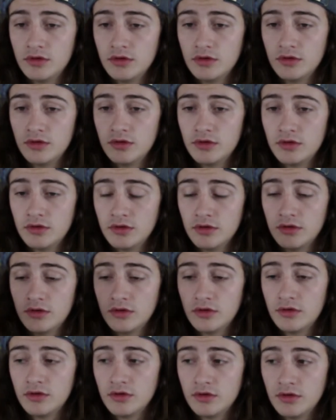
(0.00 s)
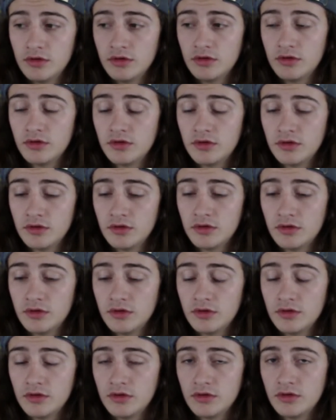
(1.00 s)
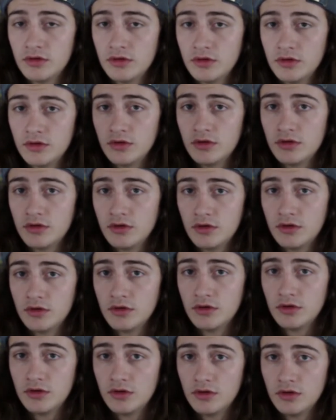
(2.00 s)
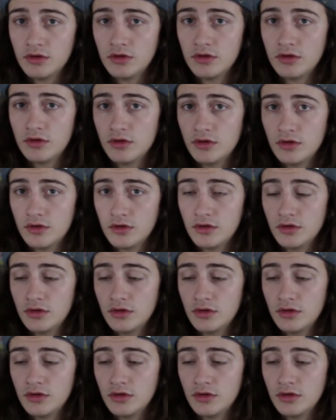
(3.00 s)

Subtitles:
(not speaking)